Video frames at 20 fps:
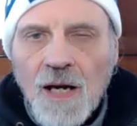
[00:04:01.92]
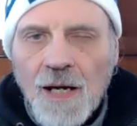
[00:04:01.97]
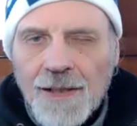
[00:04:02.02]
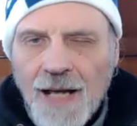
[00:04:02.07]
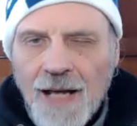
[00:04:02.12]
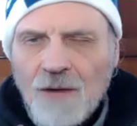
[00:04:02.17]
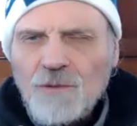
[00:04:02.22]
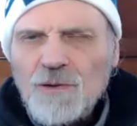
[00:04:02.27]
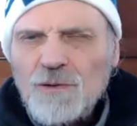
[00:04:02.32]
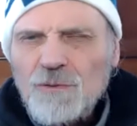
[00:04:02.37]

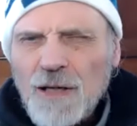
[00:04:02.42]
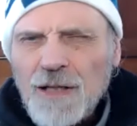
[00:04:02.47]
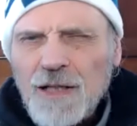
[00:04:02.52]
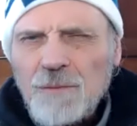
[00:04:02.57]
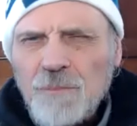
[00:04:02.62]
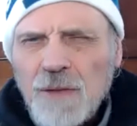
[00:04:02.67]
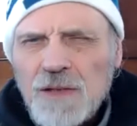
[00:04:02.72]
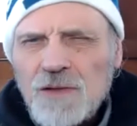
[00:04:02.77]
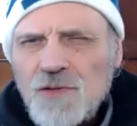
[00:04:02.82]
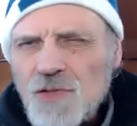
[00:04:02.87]
And I would
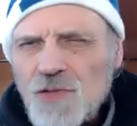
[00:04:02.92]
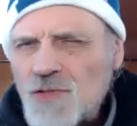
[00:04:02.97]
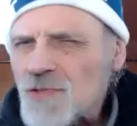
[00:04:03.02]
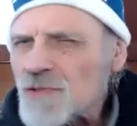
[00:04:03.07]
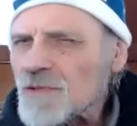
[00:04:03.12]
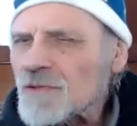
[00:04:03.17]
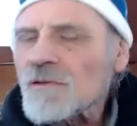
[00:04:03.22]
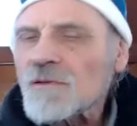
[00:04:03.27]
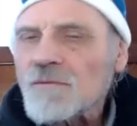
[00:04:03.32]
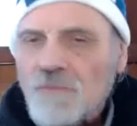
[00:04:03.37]
recommend just
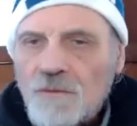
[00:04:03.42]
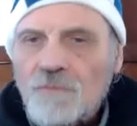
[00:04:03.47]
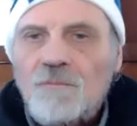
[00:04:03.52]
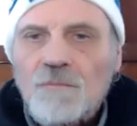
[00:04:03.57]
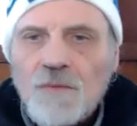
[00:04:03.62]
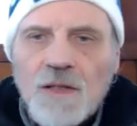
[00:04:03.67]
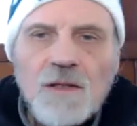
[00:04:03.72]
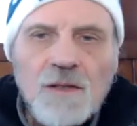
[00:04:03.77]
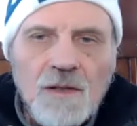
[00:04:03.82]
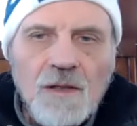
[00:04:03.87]

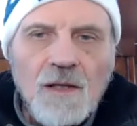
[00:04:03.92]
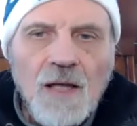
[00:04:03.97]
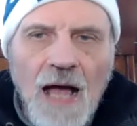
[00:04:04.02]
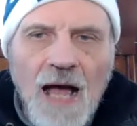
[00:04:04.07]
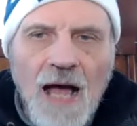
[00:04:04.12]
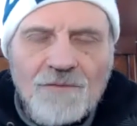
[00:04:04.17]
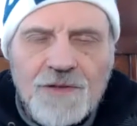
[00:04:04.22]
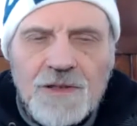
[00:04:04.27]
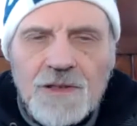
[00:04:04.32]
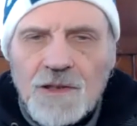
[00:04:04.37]

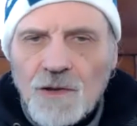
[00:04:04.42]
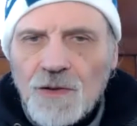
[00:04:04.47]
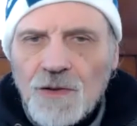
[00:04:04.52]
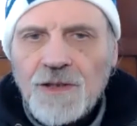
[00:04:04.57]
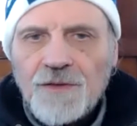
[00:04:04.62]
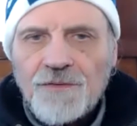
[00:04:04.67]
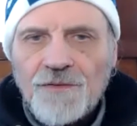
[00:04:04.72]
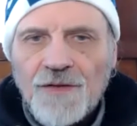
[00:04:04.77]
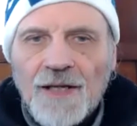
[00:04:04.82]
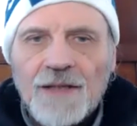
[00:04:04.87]
having a
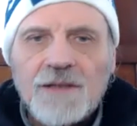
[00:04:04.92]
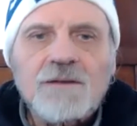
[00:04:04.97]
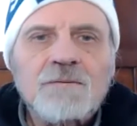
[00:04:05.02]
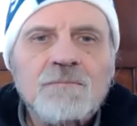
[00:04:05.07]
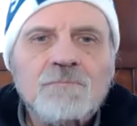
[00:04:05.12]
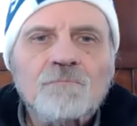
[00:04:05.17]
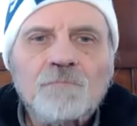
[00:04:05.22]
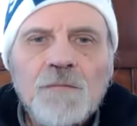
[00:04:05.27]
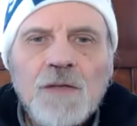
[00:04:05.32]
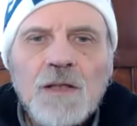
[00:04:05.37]
look at that,
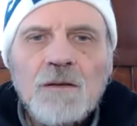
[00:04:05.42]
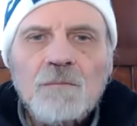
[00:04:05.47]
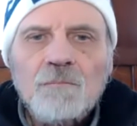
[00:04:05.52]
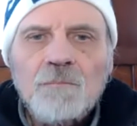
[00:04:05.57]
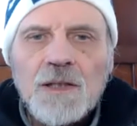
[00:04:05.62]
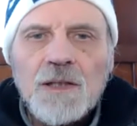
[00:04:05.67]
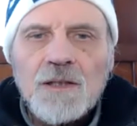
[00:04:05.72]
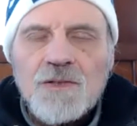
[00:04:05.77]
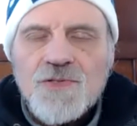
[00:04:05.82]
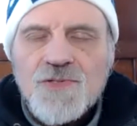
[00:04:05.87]

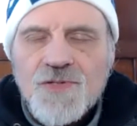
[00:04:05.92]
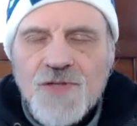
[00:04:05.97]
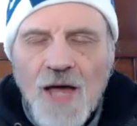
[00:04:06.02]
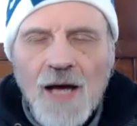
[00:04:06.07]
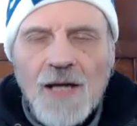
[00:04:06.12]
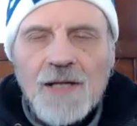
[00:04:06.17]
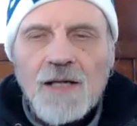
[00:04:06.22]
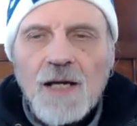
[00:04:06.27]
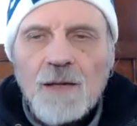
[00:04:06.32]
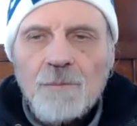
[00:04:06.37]
because
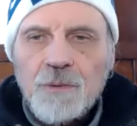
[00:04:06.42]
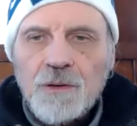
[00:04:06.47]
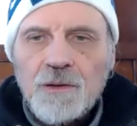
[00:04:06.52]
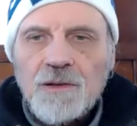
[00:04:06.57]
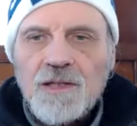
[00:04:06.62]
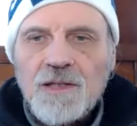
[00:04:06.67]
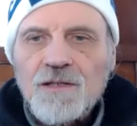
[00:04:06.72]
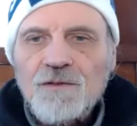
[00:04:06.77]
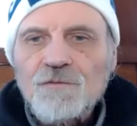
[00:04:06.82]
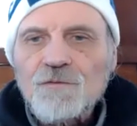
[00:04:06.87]
that, I
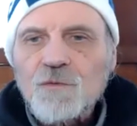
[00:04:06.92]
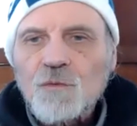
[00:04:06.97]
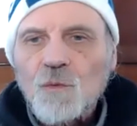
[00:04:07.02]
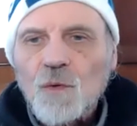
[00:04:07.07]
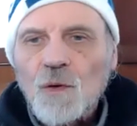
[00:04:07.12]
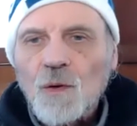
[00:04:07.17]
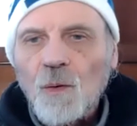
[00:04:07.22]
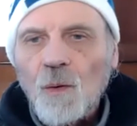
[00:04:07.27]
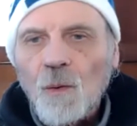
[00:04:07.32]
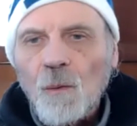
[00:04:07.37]
believe,
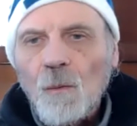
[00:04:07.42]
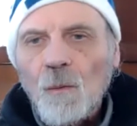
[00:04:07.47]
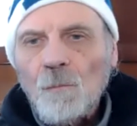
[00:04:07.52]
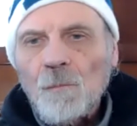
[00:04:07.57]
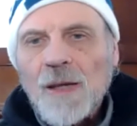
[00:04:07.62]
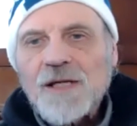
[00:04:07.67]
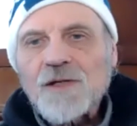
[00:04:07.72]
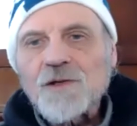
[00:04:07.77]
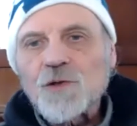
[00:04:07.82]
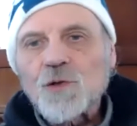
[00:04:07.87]
will
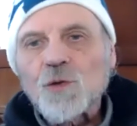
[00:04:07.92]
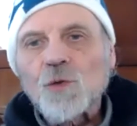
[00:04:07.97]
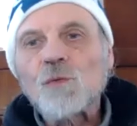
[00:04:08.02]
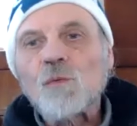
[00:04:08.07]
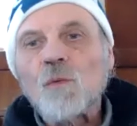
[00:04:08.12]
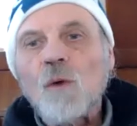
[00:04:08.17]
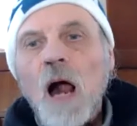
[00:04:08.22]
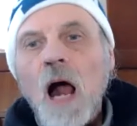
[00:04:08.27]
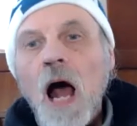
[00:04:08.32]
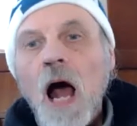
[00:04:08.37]
make
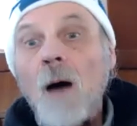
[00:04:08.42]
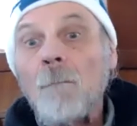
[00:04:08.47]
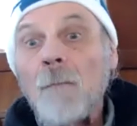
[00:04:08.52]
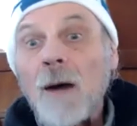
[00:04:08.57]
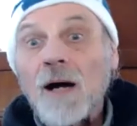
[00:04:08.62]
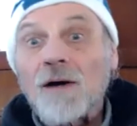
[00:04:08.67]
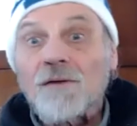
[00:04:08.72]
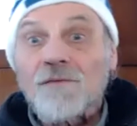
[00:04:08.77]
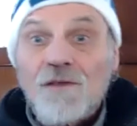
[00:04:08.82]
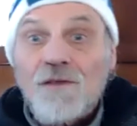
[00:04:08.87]
you
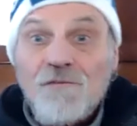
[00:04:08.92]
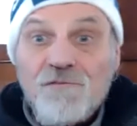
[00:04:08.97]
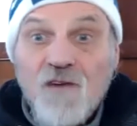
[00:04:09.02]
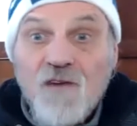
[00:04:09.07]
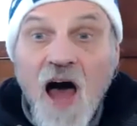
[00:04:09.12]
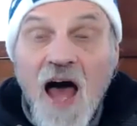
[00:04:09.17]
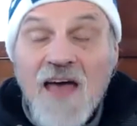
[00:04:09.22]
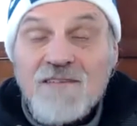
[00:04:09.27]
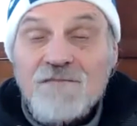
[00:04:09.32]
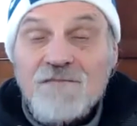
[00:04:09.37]
among the
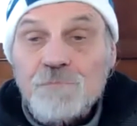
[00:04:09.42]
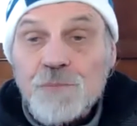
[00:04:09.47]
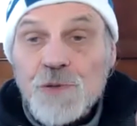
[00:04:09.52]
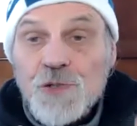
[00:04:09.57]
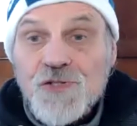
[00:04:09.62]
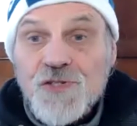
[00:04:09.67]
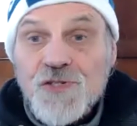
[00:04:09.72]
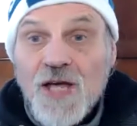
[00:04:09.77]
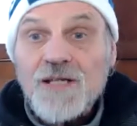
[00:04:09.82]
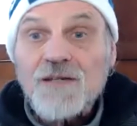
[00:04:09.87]

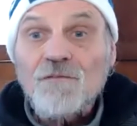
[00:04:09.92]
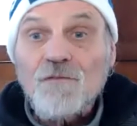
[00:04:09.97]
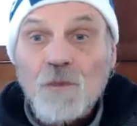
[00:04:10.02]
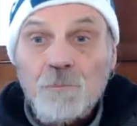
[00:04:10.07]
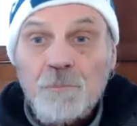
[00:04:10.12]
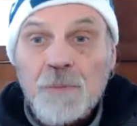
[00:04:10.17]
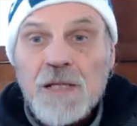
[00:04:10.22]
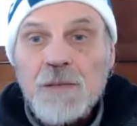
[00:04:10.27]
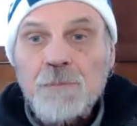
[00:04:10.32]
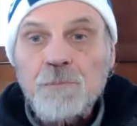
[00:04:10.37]
5% of
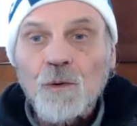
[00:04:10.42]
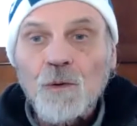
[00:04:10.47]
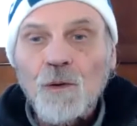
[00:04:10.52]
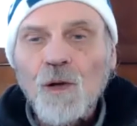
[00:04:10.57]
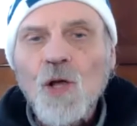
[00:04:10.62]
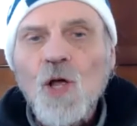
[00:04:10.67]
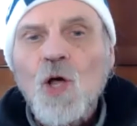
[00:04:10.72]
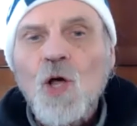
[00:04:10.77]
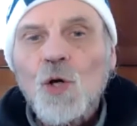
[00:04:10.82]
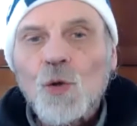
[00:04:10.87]
the people
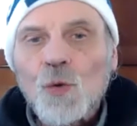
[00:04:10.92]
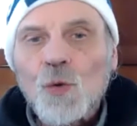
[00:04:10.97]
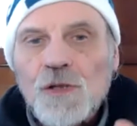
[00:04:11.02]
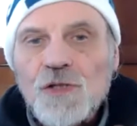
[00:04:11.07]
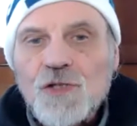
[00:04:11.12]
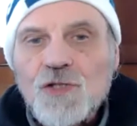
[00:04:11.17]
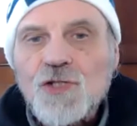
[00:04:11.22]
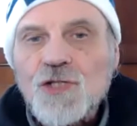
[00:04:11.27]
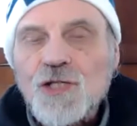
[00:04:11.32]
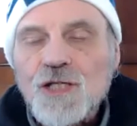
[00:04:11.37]
who
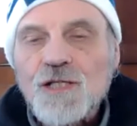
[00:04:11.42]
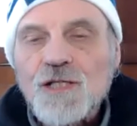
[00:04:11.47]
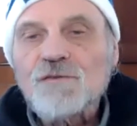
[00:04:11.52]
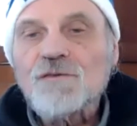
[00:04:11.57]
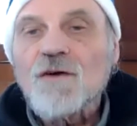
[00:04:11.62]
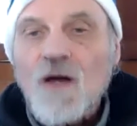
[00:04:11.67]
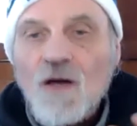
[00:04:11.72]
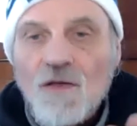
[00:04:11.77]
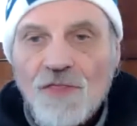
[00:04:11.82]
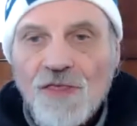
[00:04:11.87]

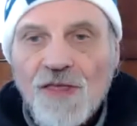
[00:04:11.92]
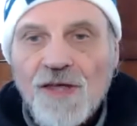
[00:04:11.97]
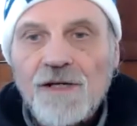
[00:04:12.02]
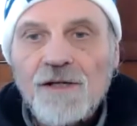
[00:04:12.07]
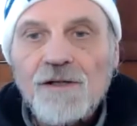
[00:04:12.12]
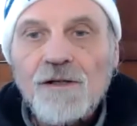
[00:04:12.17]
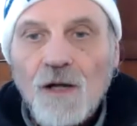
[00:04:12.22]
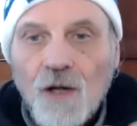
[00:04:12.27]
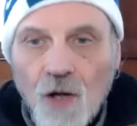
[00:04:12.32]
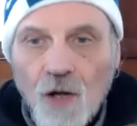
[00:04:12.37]
achieve
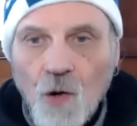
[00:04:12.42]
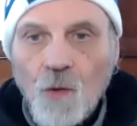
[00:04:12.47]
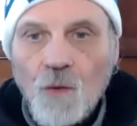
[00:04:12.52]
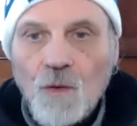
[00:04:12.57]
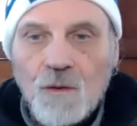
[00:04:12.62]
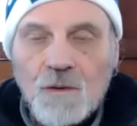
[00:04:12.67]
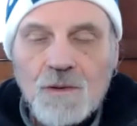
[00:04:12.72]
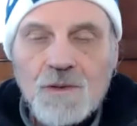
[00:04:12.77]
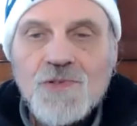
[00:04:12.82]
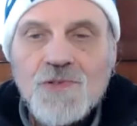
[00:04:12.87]
their
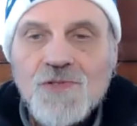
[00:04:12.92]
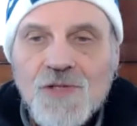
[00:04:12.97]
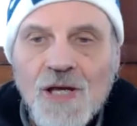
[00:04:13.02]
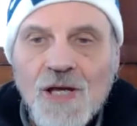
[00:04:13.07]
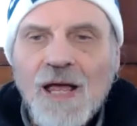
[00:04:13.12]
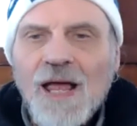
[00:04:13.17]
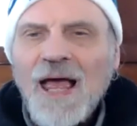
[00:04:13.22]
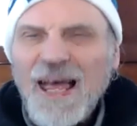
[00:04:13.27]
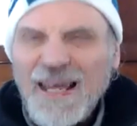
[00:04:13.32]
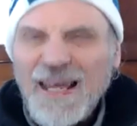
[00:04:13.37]
goals
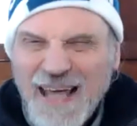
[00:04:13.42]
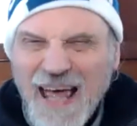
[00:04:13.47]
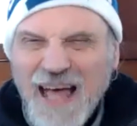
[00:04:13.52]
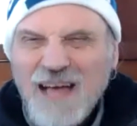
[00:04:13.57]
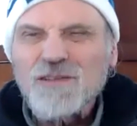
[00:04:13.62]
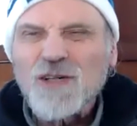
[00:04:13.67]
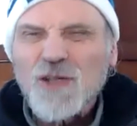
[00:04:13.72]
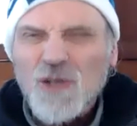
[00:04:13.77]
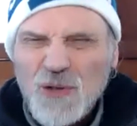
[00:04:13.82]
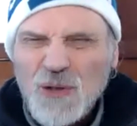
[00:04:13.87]
and
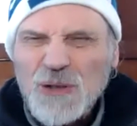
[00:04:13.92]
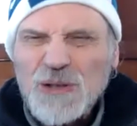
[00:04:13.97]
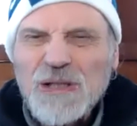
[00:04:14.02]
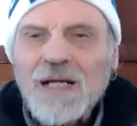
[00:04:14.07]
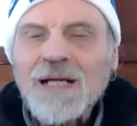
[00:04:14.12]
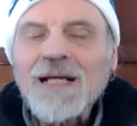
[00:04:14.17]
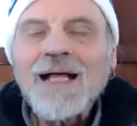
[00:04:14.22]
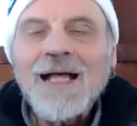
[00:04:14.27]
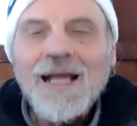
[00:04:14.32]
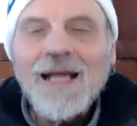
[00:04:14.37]
have a good,
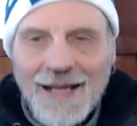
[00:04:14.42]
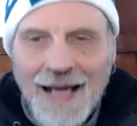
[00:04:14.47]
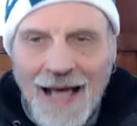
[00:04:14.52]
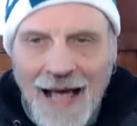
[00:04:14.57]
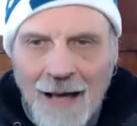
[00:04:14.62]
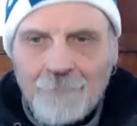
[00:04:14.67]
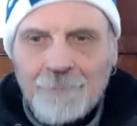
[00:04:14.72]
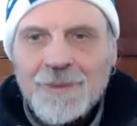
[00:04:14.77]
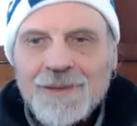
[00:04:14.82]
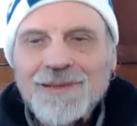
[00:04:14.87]

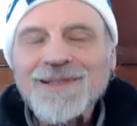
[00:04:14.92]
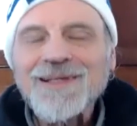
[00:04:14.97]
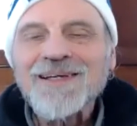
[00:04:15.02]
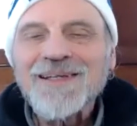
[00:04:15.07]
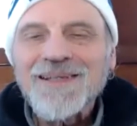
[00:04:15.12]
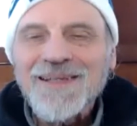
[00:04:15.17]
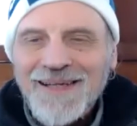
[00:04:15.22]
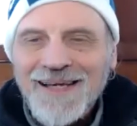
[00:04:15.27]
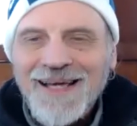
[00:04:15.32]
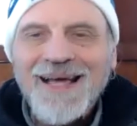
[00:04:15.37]
happy,
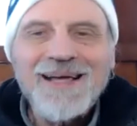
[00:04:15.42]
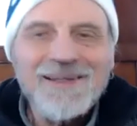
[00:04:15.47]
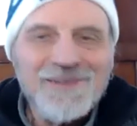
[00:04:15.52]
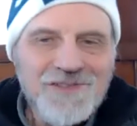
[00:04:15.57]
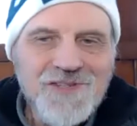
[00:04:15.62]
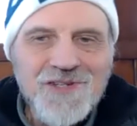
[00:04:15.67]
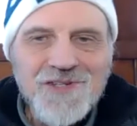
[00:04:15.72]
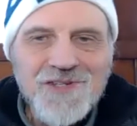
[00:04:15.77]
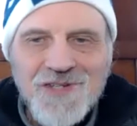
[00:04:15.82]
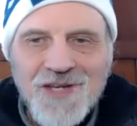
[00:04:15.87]
and
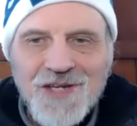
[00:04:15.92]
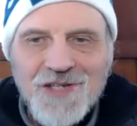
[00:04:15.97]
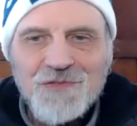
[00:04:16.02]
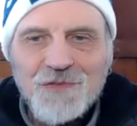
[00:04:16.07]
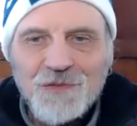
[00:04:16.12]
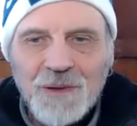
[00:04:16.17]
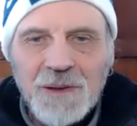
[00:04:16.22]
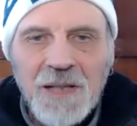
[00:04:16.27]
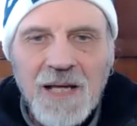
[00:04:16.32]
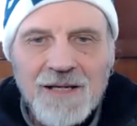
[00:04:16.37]

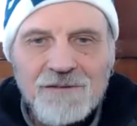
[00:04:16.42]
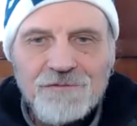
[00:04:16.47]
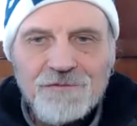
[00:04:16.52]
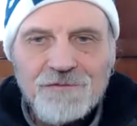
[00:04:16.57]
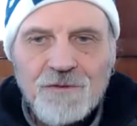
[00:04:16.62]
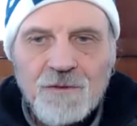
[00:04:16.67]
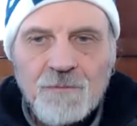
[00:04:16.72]
successful life.